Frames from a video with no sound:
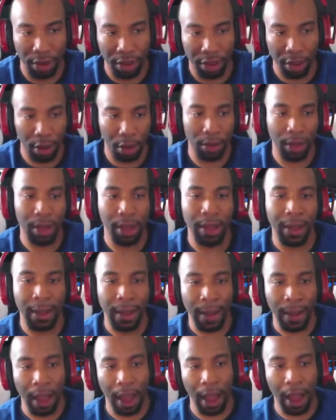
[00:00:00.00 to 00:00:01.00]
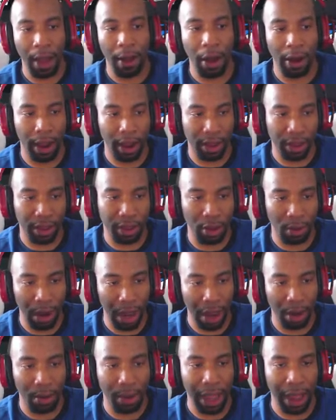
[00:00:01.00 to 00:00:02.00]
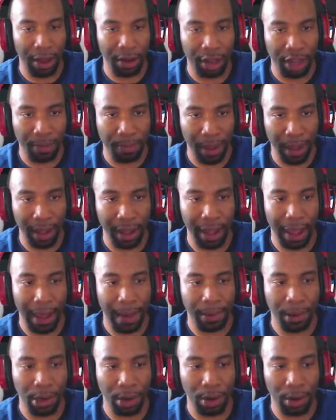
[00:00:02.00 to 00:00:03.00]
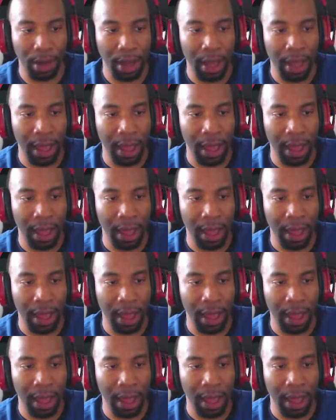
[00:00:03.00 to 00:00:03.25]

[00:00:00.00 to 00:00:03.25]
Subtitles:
So all right, so now we got a display capture.